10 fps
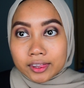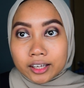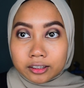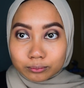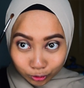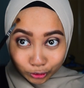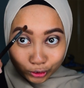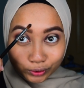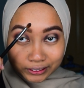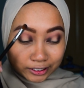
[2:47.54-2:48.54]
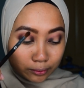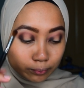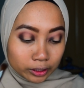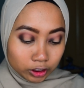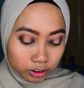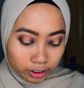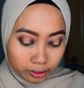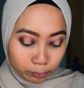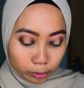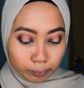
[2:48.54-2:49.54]
then I'm going to use the same brush and
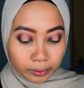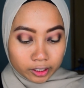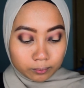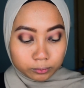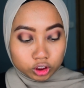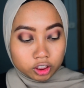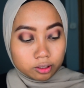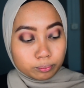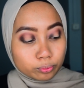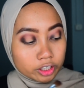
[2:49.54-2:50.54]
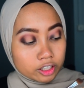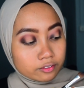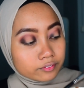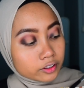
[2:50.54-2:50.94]
I'm going to pick up the shade Brave,